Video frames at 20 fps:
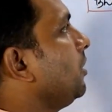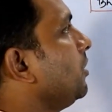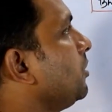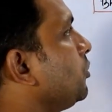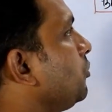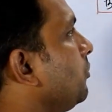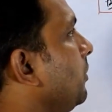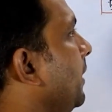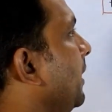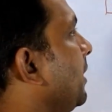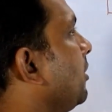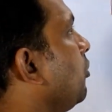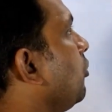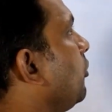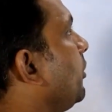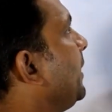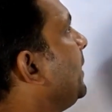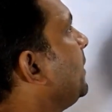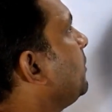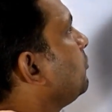So
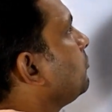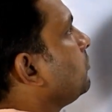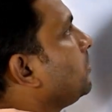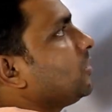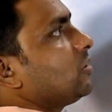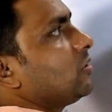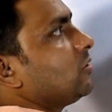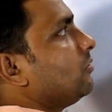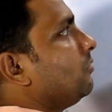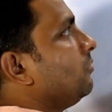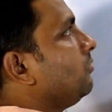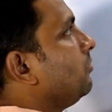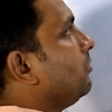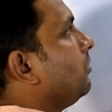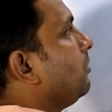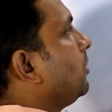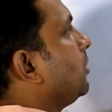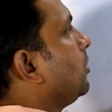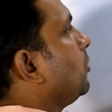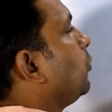according to this
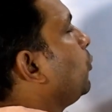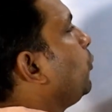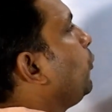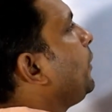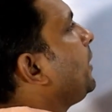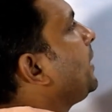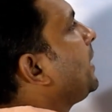rule, we